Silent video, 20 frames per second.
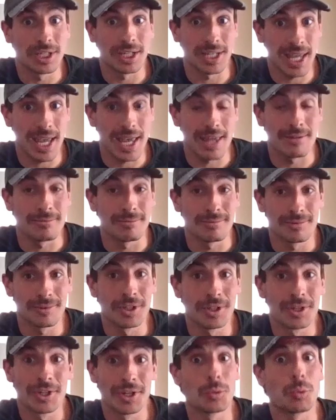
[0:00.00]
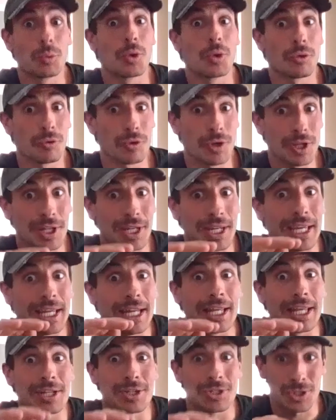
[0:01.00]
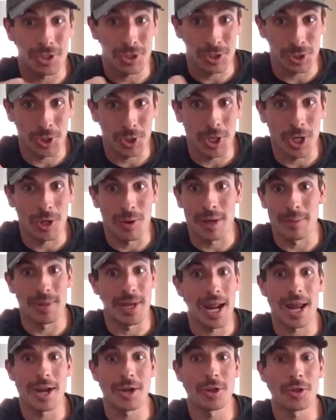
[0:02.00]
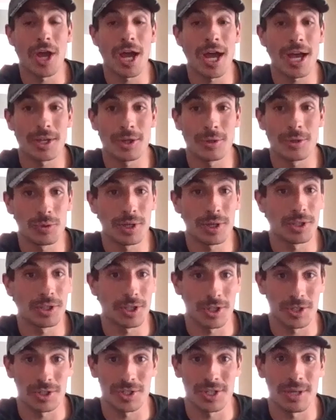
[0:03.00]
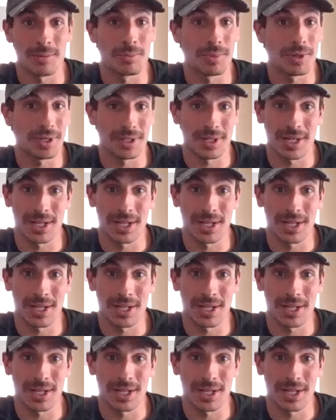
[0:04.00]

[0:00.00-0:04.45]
Again, we're reeling it in slow. I mean, I don't know how you reel yours in, but